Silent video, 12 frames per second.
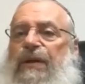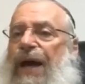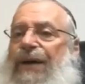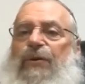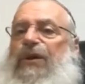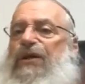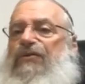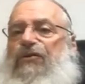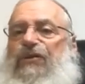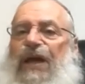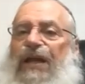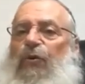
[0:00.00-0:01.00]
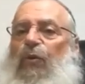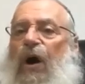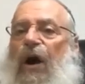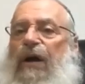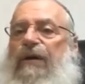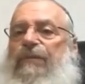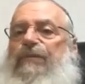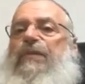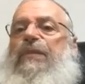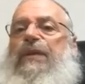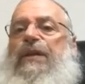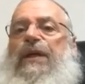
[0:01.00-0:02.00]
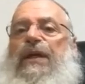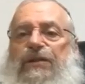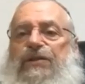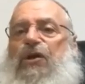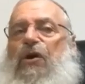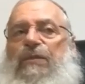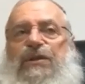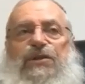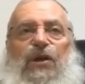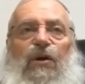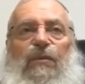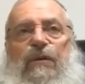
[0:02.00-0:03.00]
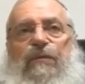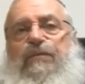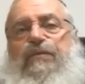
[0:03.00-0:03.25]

I don't need to tell you why. It's chometz gomer.